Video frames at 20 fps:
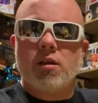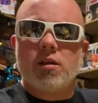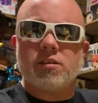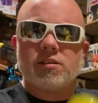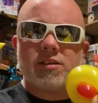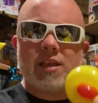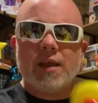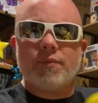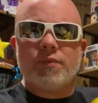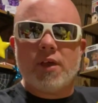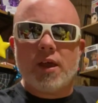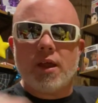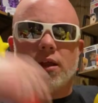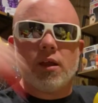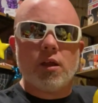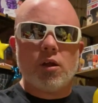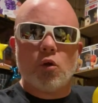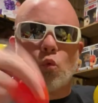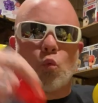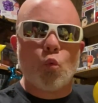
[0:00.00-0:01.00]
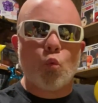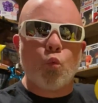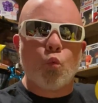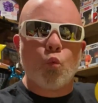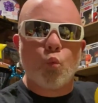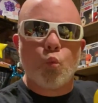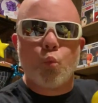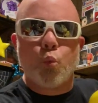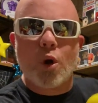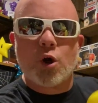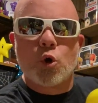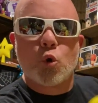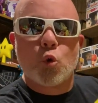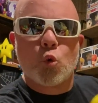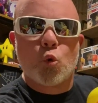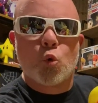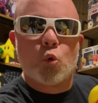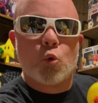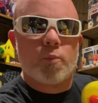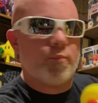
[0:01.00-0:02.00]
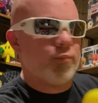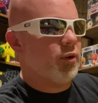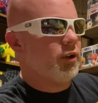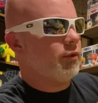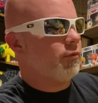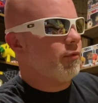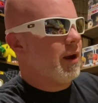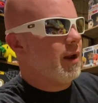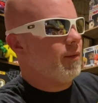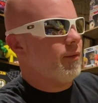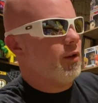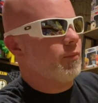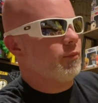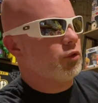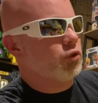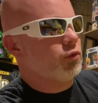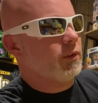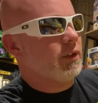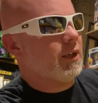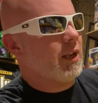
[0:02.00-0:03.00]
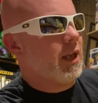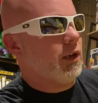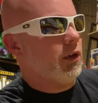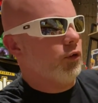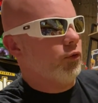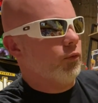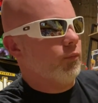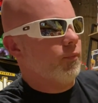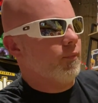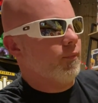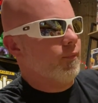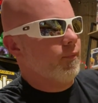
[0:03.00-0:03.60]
same thing. Put it right in between that loop.